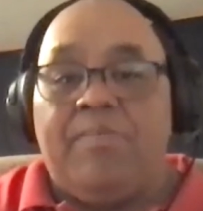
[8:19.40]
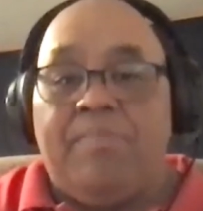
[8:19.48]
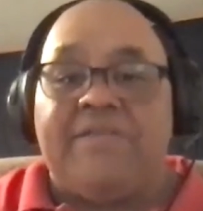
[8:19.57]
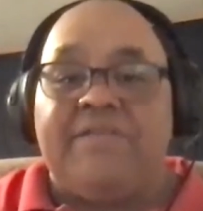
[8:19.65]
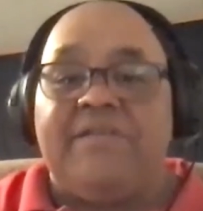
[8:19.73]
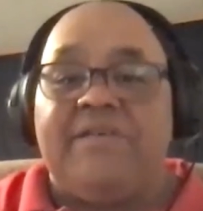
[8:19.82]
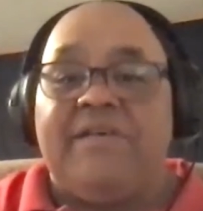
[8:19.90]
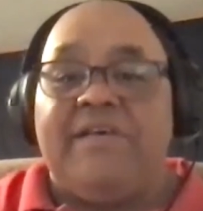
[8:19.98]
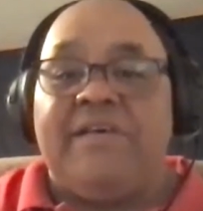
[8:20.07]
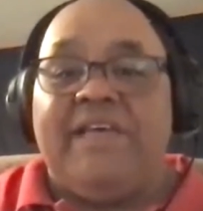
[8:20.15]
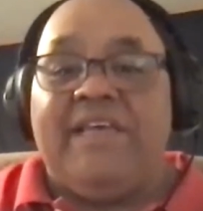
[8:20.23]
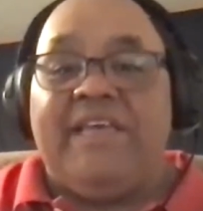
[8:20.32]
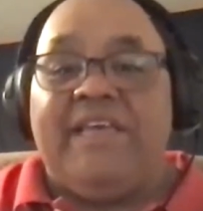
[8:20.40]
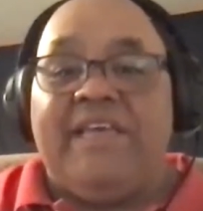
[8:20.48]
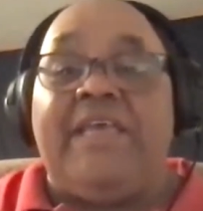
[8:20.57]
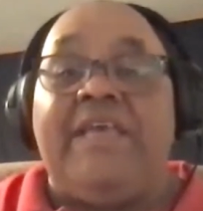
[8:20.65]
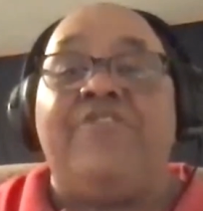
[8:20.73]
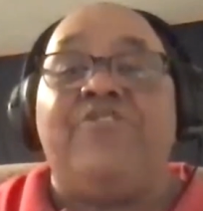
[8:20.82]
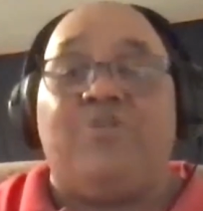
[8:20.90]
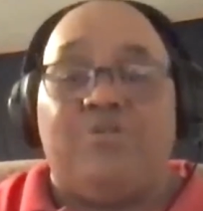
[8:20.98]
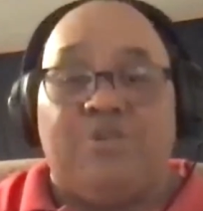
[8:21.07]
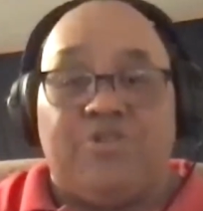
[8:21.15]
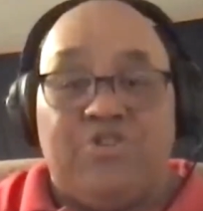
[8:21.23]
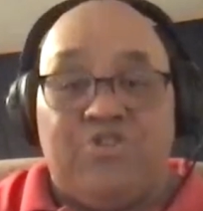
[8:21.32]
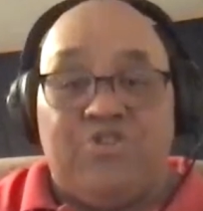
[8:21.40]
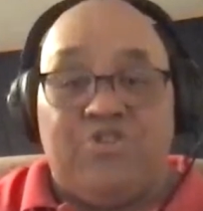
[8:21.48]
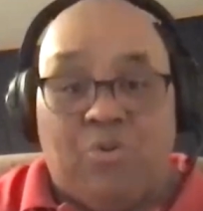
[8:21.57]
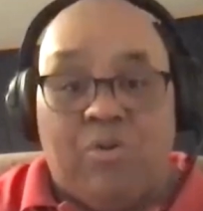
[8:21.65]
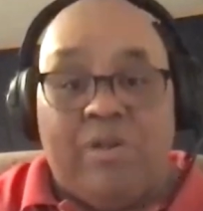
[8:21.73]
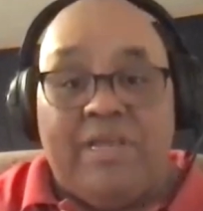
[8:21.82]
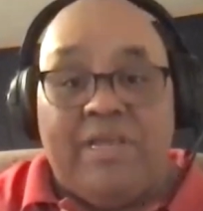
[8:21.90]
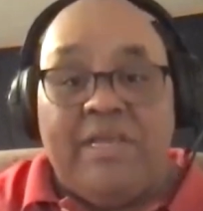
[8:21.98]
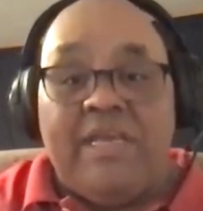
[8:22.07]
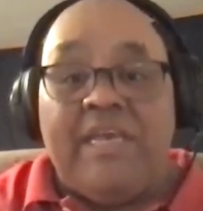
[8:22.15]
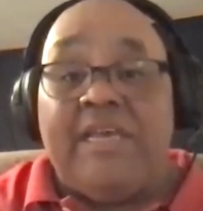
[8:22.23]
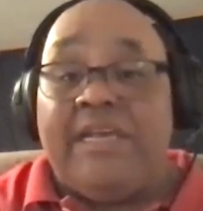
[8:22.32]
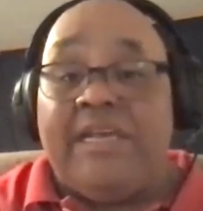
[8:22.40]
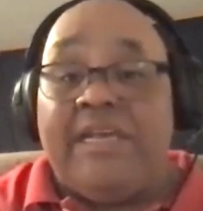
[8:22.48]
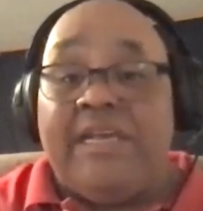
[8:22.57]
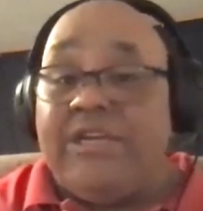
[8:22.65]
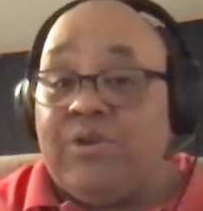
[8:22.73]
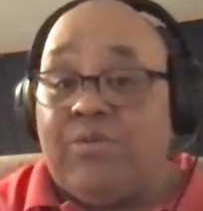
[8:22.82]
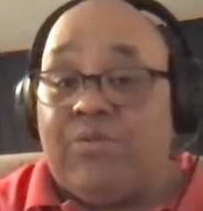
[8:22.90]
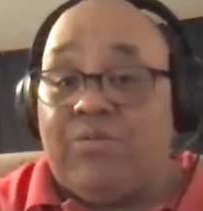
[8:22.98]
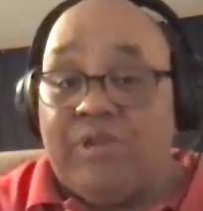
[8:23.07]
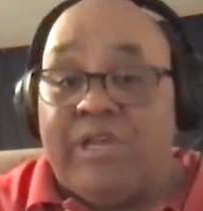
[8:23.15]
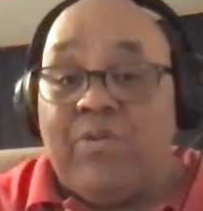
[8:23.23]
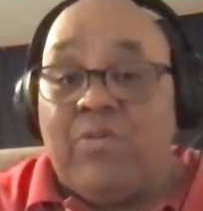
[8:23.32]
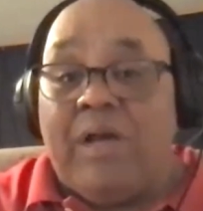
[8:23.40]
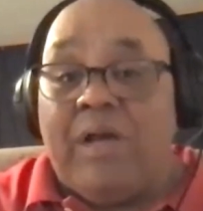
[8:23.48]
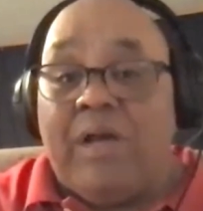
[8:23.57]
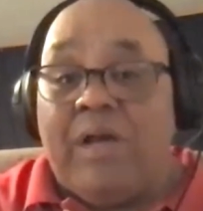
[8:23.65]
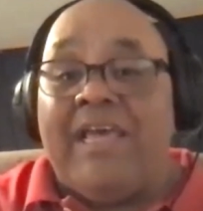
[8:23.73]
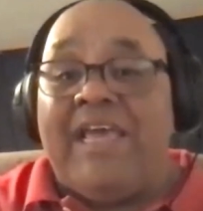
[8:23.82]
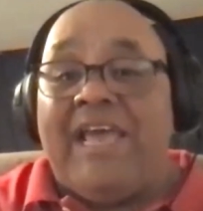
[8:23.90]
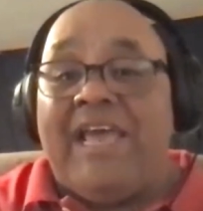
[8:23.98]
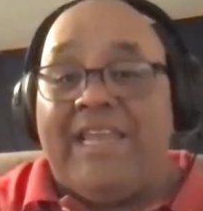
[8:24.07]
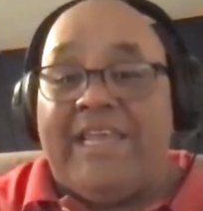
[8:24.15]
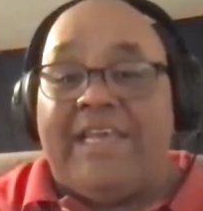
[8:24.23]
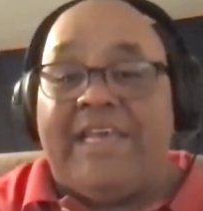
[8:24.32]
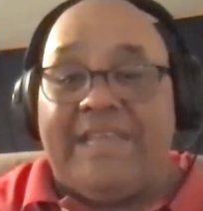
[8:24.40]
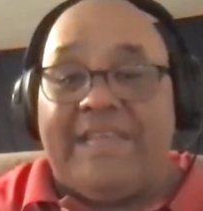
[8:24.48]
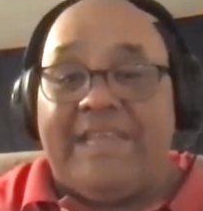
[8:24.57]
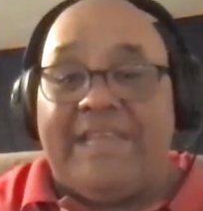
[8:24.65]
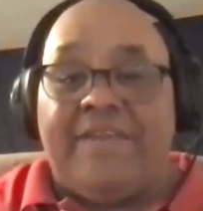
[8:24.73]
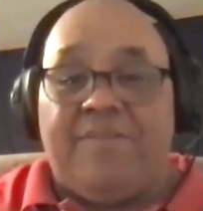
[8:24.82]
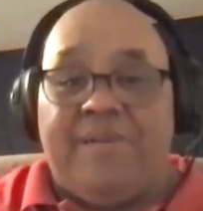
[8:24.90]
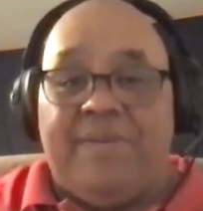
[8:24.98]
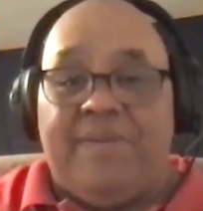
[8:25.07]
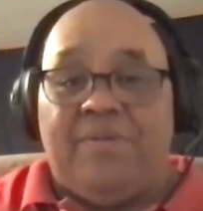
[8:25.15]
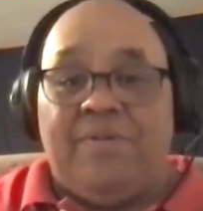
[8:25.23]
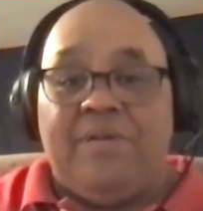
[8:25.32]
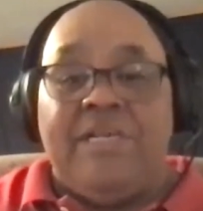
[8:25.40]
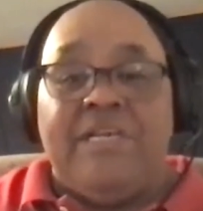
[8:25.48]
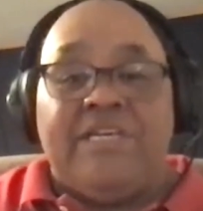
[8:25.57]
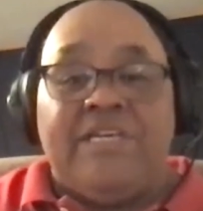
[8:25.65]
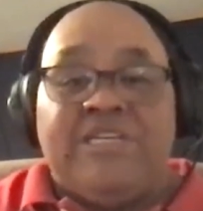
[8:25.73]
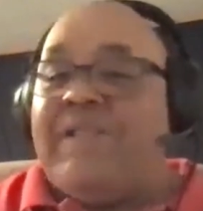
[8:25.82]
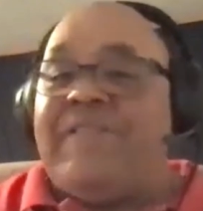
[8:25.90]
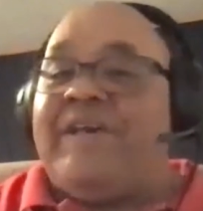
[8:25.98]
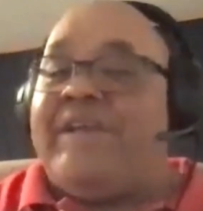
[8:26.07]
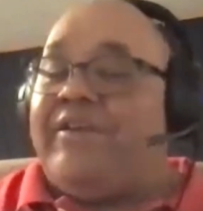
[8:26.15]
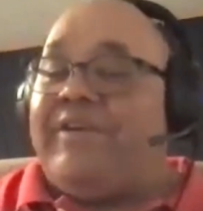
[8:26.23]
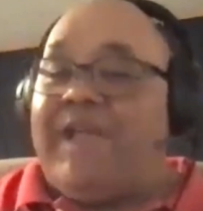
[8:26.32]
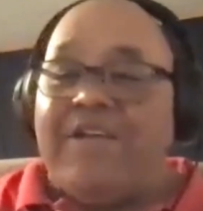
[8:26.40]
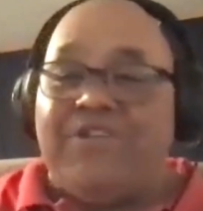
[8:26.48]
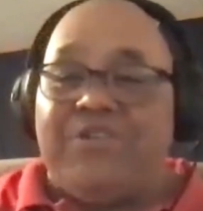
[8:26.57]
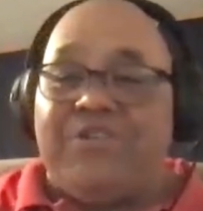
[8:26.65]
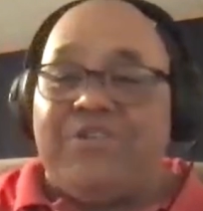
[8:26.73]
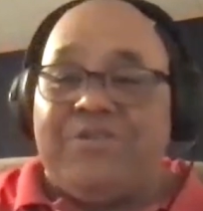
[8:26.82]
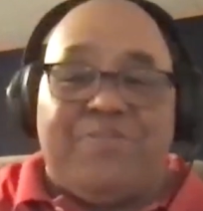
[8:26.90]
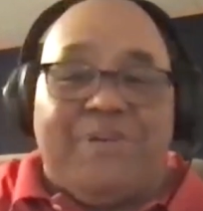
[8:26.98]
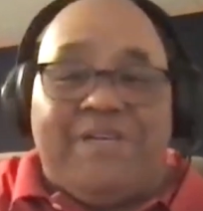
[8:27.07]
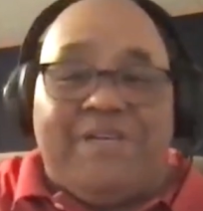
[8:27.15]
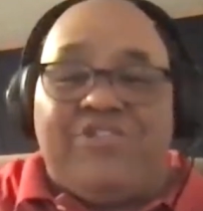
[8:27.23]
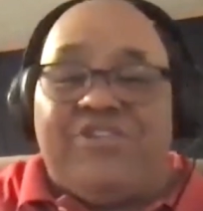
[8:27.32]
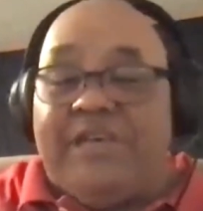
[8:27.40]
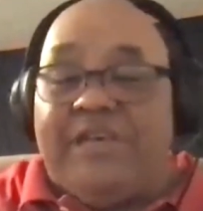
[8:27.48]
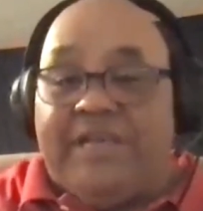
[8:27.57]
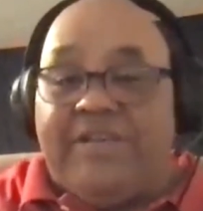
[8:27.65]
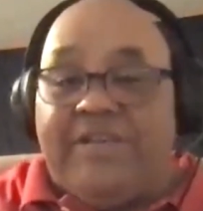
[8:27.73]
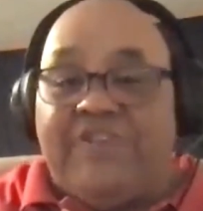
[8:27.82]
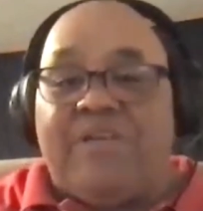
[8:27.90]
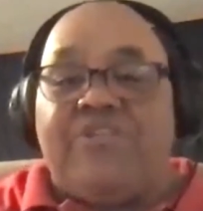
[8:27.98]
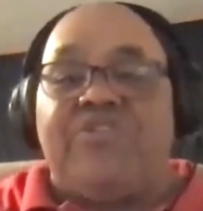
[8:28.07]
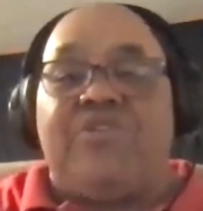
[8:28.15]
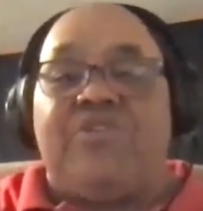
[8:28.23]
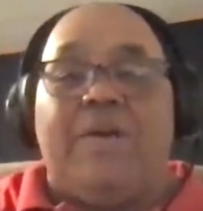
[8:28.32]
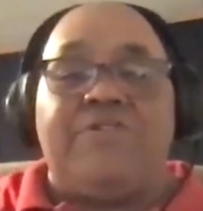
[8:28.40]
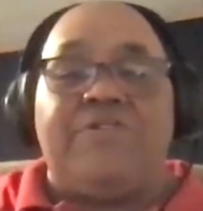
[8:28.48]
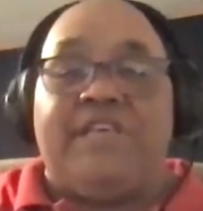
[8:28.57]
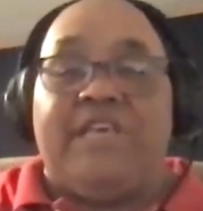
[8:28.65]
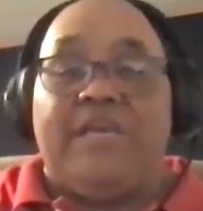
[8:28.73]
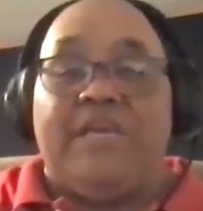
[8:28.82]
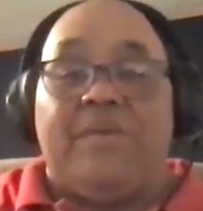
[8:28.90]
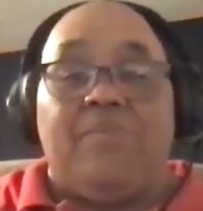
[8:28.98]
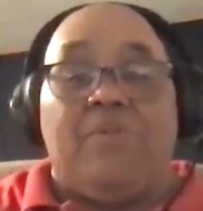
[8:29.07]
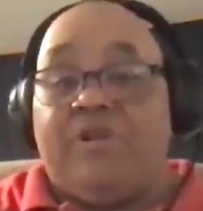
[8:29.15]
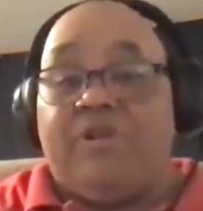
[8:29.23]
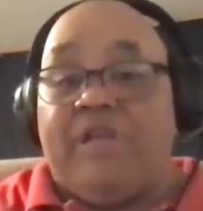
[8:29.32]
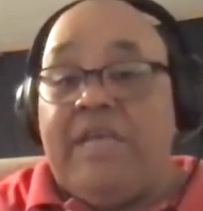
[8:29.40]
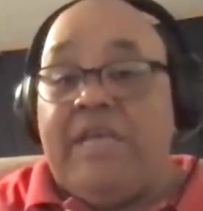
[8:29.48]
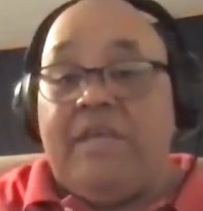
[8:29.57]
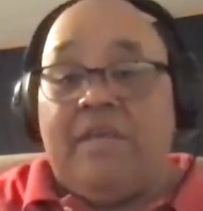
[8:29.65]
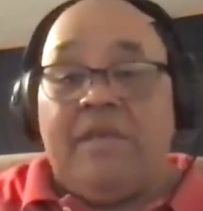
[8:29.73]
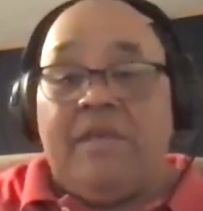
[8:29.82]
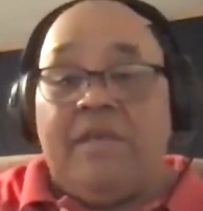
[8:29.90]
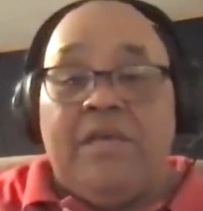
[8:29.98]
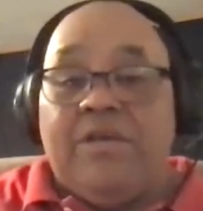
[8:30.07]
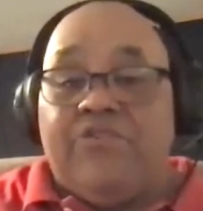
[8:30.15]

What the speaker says: But he told a story. He told it really well, and it connected to people. Because when I thought international speech, inspirational, I was thinking Martin Luther King